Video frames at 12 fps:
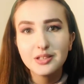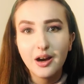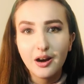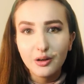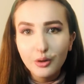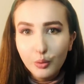
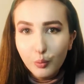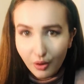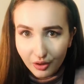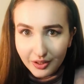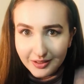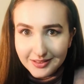are
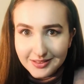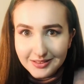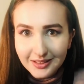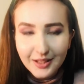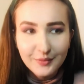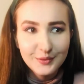quokkas.
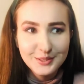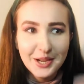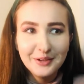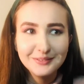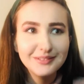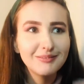If you
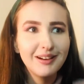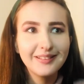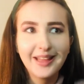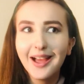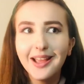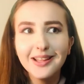don't know what
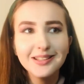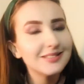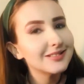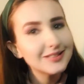that is,